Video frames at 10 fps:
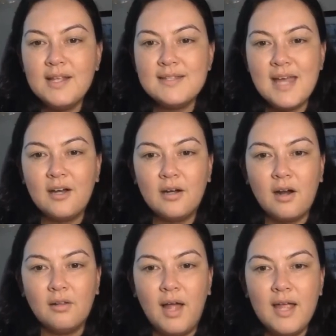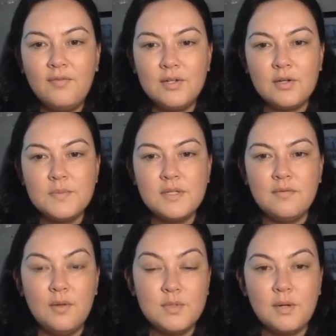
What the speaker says: and center in our life in terms of it was